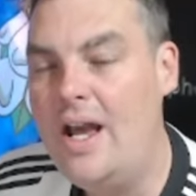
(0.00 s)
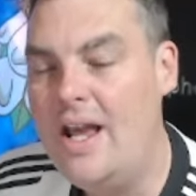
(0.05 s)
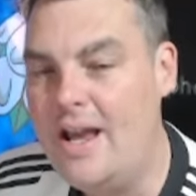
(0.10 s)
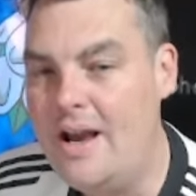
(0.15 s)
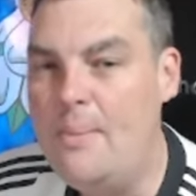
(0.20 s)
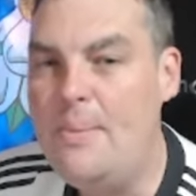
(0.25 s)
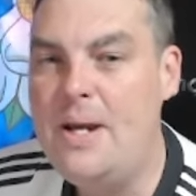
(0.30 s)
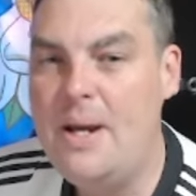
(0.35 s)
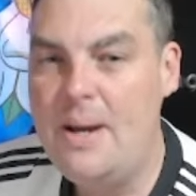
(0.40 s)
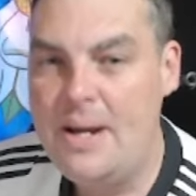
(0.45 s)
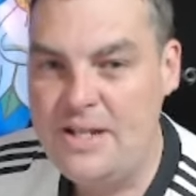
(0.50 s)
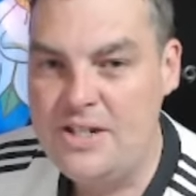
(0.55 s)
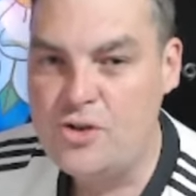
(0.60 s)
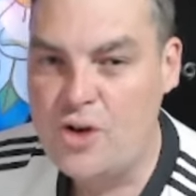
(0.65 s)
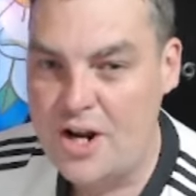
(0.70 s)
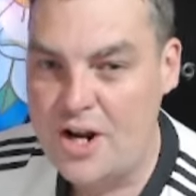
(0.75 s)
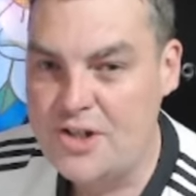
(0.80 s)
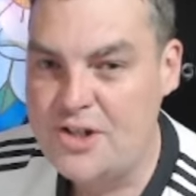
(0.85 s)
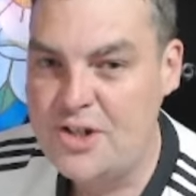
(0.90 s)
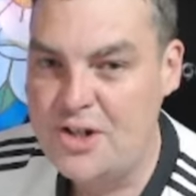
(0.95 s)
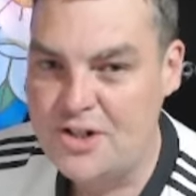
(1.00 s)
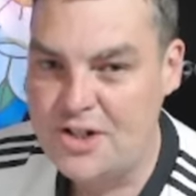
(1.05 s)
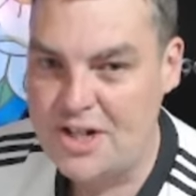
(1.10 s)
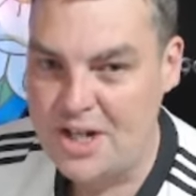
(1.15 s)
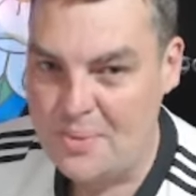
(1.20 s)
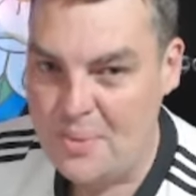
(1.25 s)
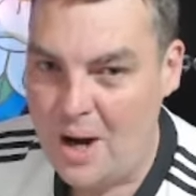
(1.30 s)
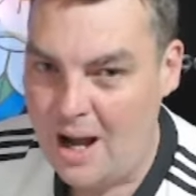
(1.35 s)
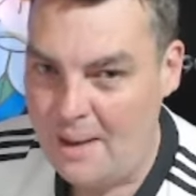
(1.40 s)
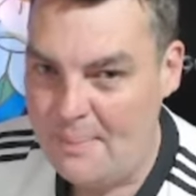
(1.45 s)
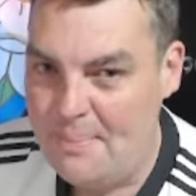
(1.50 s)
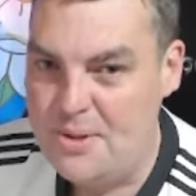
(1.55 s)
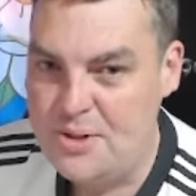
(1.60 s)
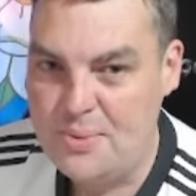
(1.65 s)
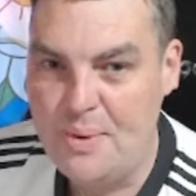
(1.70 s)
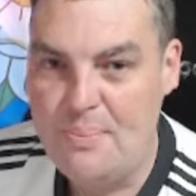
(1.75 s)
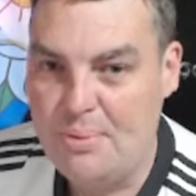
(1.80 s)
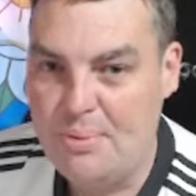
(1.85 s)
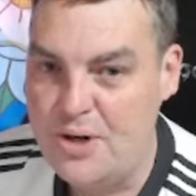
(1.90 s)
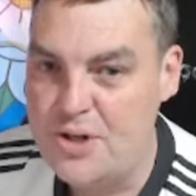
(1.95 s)
It'll be interesting to see what happens
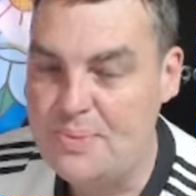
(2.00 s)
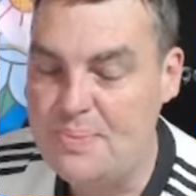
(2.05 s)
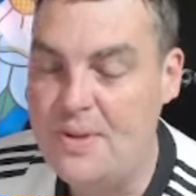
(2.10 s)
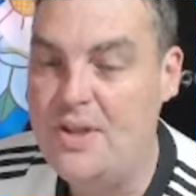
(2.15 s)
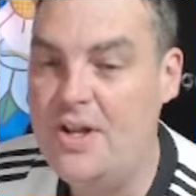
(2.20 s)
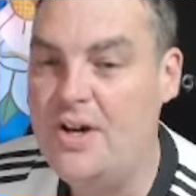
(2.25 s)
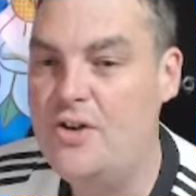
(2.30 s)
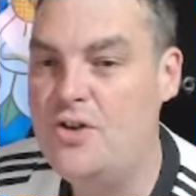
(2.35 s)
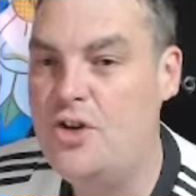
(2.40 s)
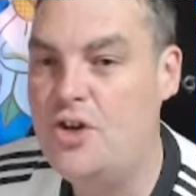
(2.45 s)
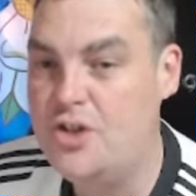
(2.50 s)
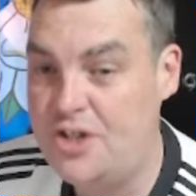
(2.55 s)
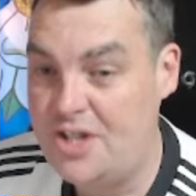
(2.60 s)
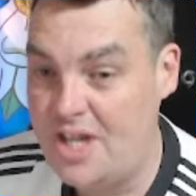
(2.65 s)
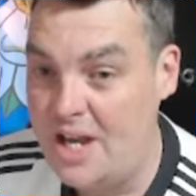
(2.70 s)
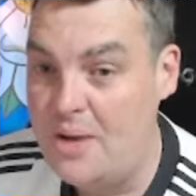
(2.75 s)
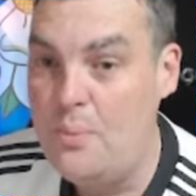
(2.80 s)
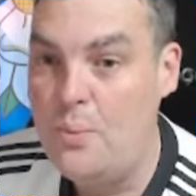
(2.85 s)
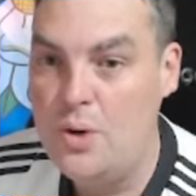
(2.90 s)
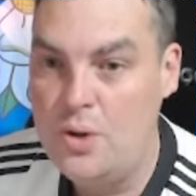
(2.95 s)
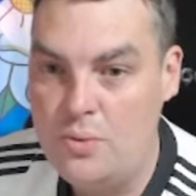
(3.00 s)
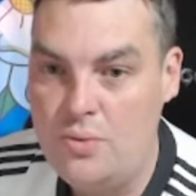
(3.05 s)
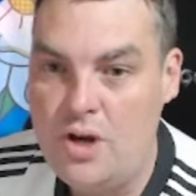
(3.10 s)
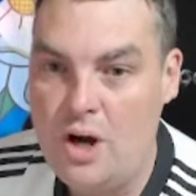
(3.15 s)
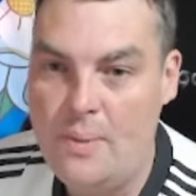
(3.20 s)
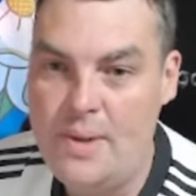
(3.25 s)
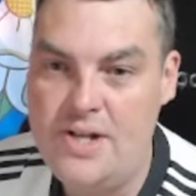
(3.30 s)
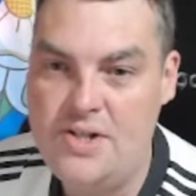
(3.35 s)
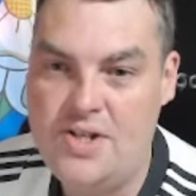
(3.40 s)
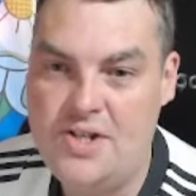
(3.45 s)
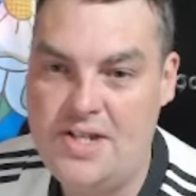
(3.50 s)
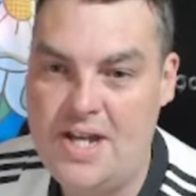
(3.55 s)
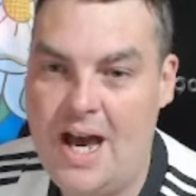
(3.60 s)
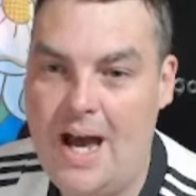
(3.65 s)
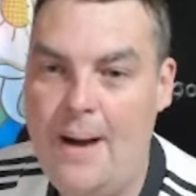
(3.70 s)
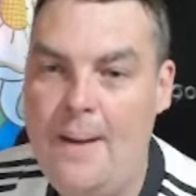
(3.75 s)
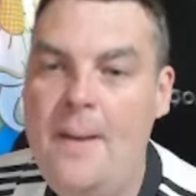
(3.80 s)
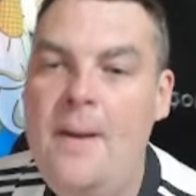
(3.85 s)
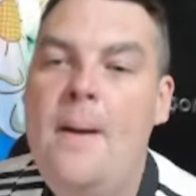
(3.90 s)
with Brisbane, though, because they will go into debt.